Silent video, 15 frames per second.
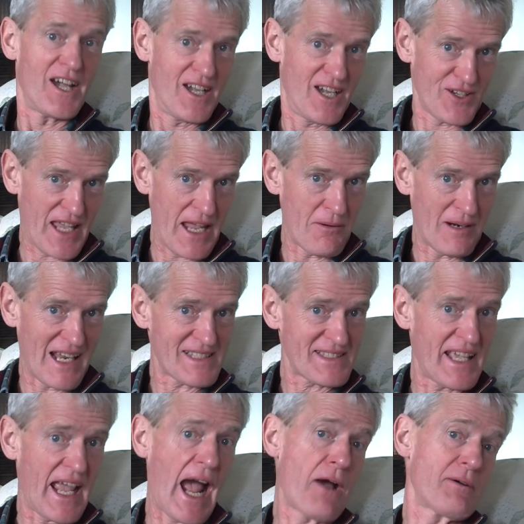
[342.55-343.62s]
Okay, well, let's
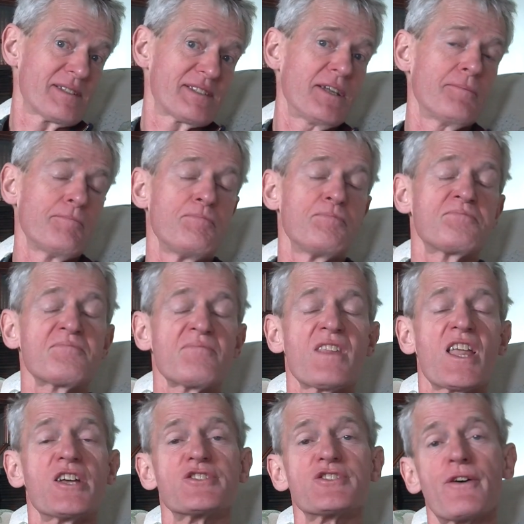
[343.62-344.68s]
see how it's done.
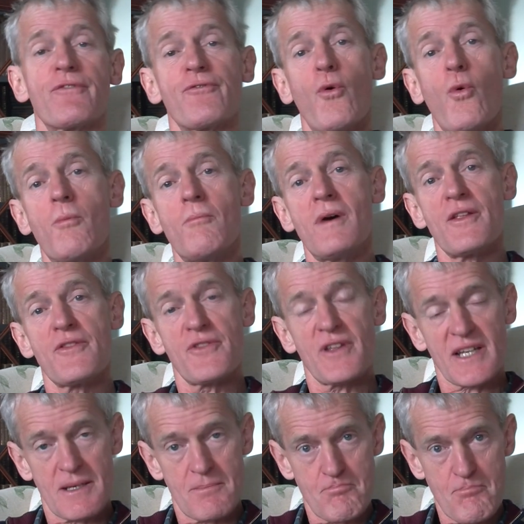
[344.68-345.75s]
To form the
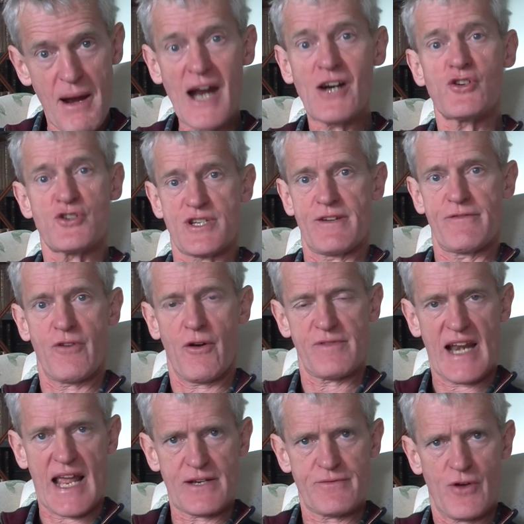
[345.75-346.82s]
comparative of
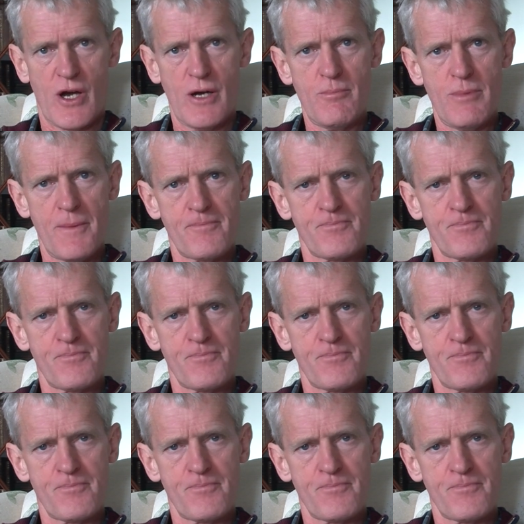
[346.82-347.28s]
an adverb,